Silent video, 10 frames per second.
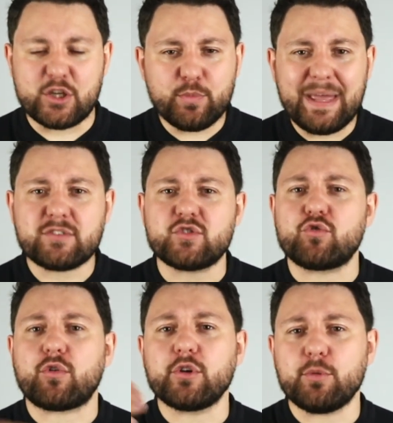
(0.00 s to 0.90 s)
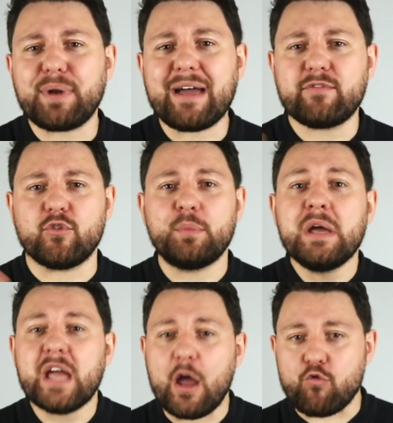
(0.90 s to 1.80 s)
You'll be able to grow your platform
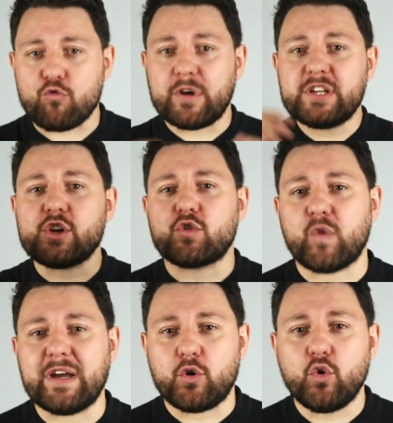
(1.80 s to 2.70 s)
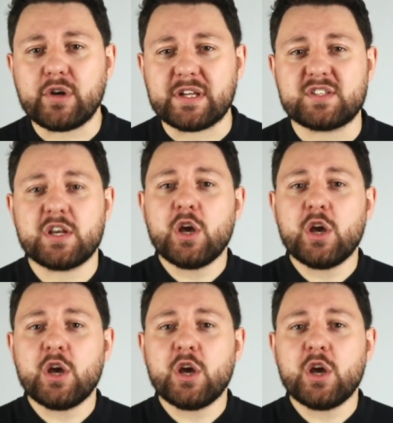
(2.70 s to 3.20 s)
and reach a greater audience